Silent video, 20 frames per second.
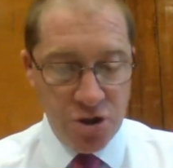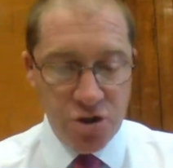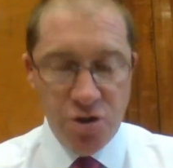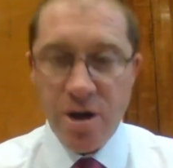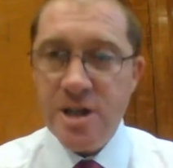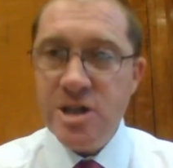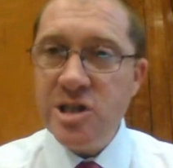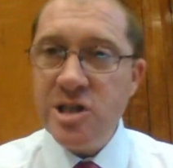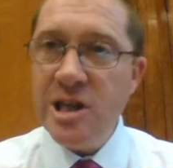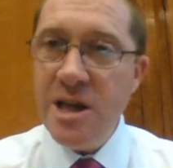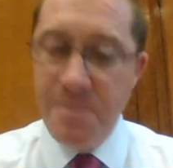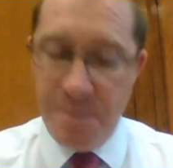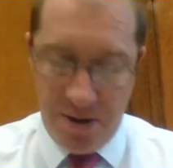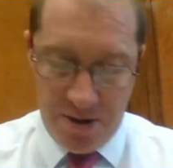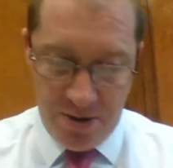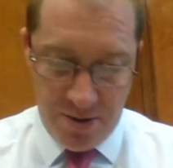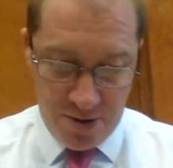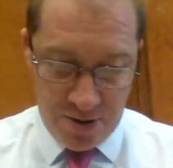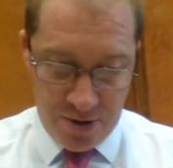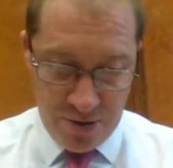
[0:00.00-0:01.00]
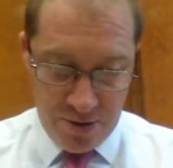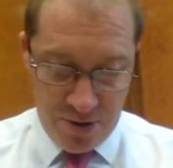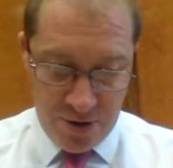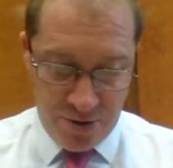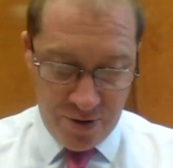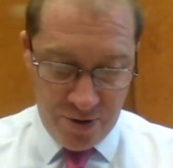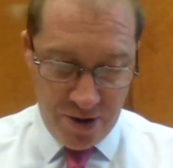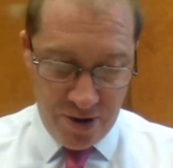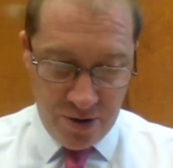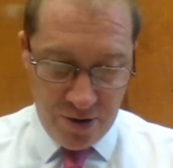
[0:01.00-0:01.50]
Try sleeping on
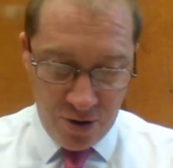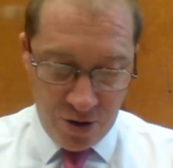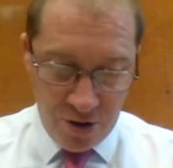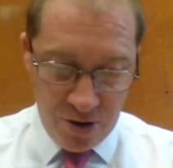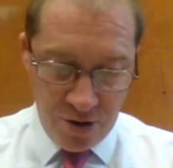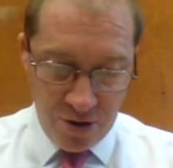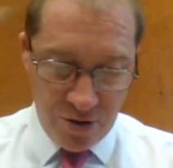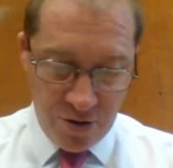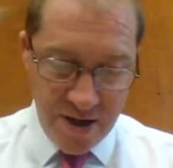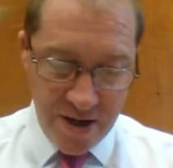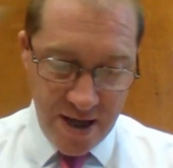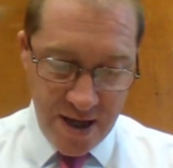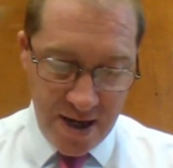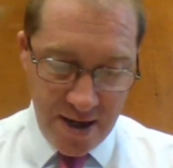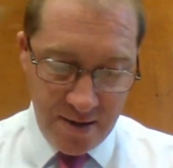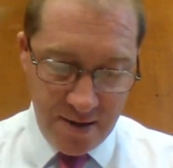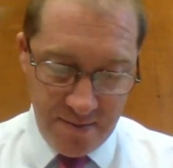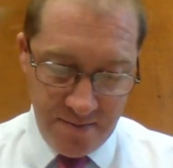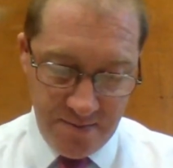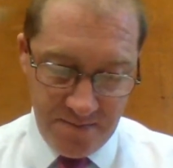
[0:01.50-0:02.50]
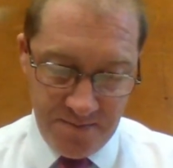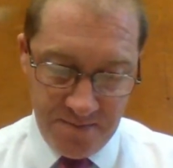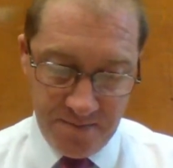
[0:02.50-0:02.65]
concrete then.